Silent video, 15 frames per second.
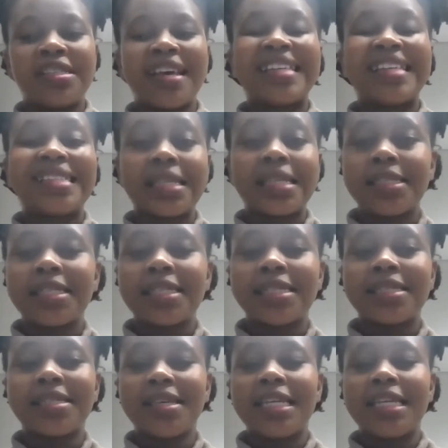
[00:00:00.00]
their
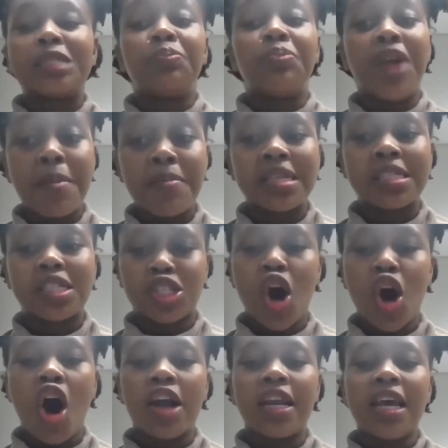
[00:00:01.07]
existence is premised
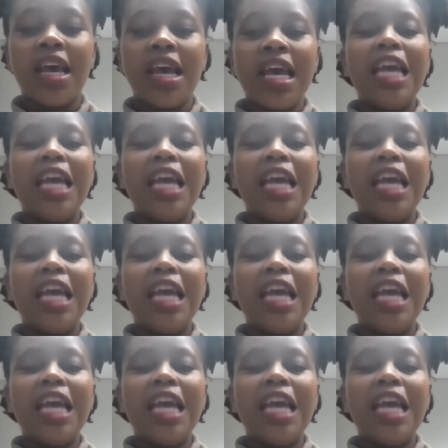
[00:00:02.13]
on